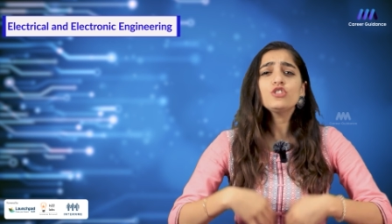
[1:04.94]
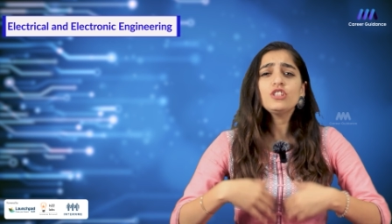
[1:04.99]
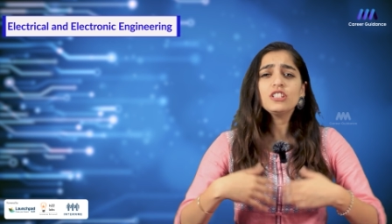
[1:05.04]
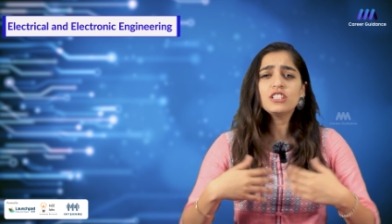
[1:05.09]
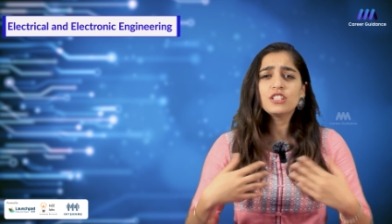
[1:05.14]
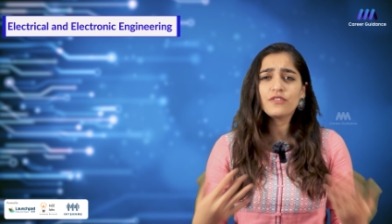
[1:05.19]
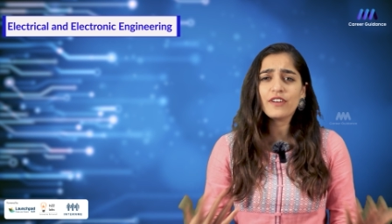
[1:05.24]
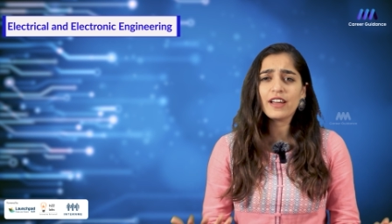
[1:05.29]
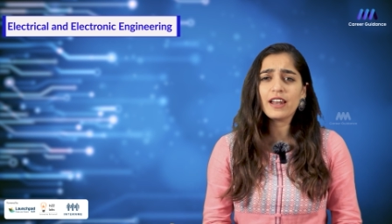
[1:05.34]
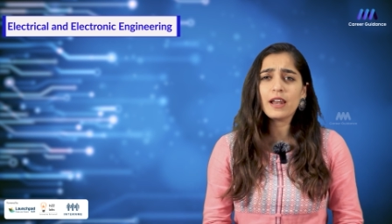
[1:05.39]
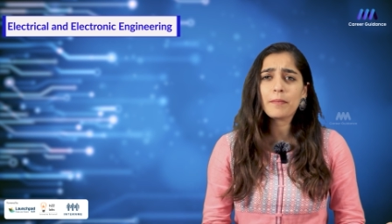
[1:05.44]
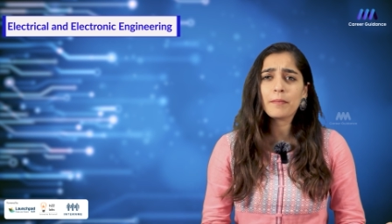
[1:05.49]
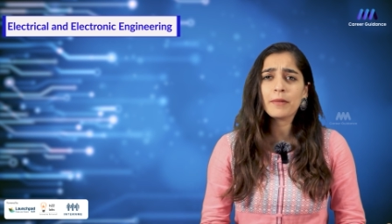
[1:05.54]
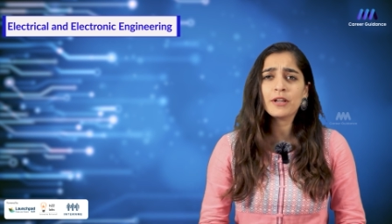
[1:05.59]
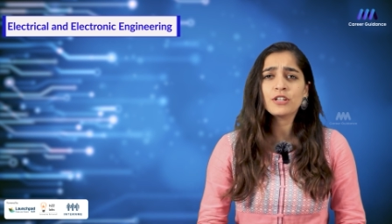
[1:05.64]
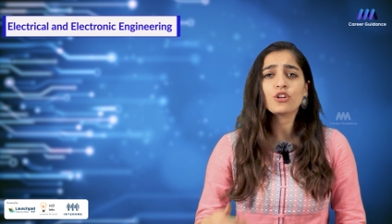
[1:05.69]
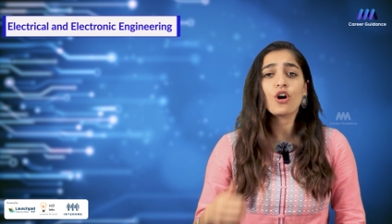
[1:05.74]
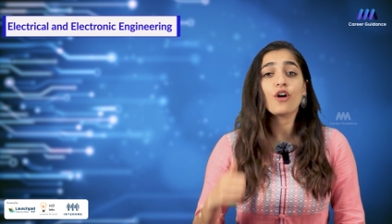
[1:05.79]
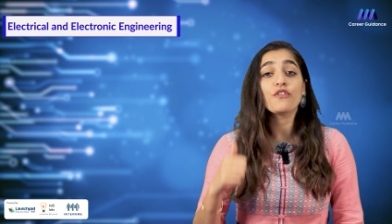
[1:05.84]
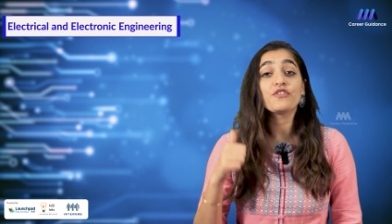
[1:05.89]
to the
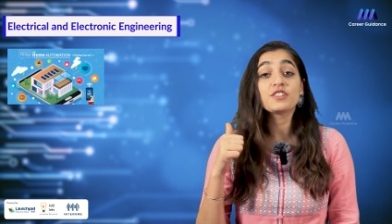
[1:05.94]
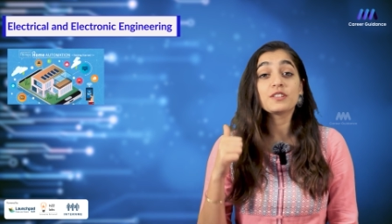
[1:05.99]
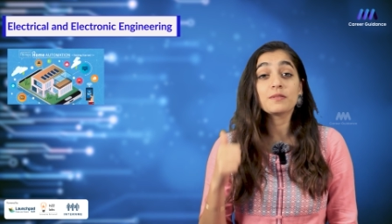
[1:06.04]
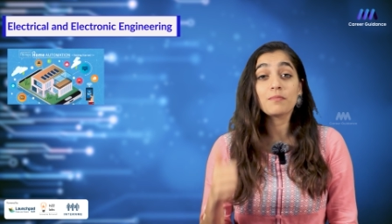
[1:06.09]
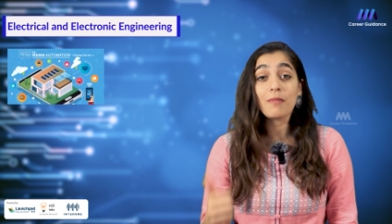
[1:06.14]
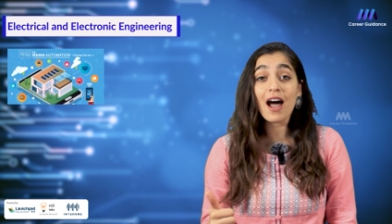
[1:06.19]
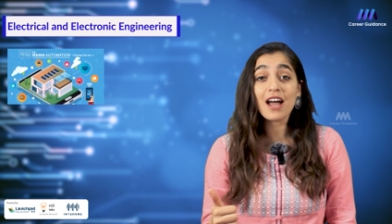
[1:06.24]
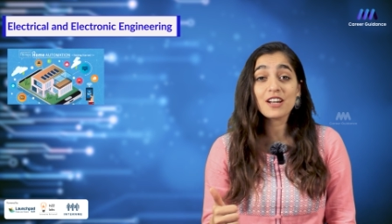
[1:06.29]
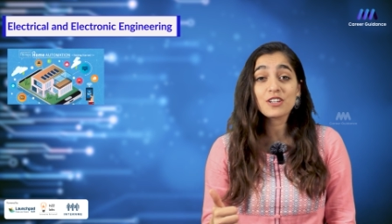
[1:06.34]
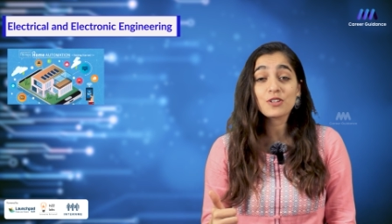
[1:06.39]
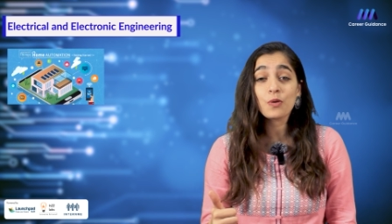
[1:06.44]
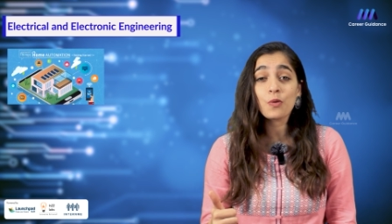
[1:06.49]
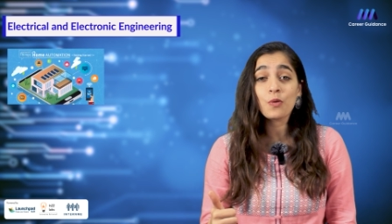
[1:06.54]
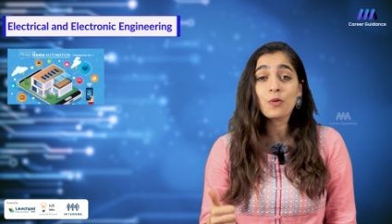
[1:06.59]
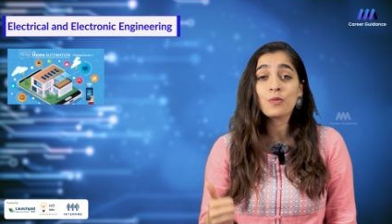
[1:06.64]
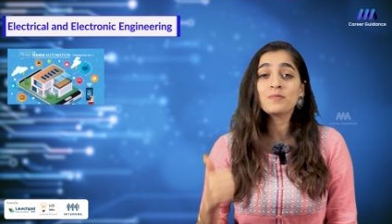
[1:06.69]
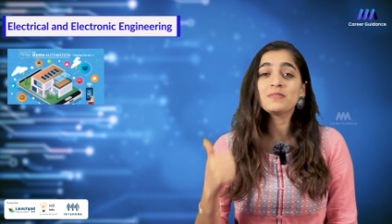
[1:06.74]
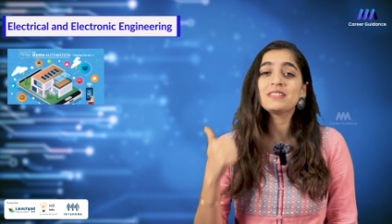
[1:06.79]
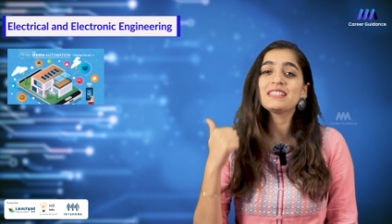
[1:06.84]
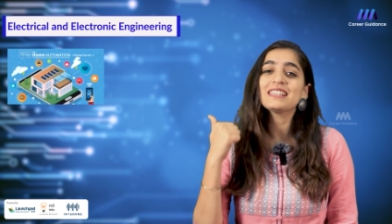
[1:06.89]
development of smart
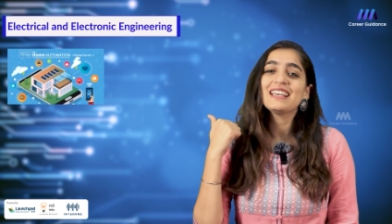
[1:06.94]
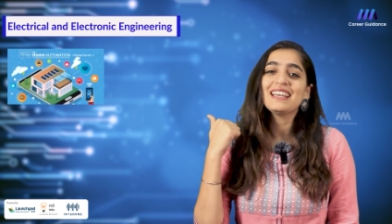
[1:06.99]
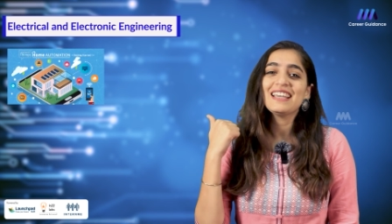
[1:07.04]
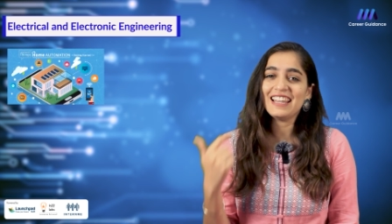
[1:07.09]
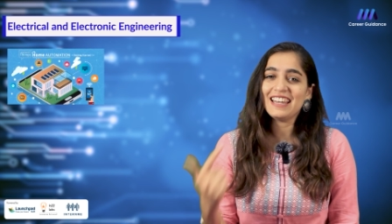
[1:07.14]
homes,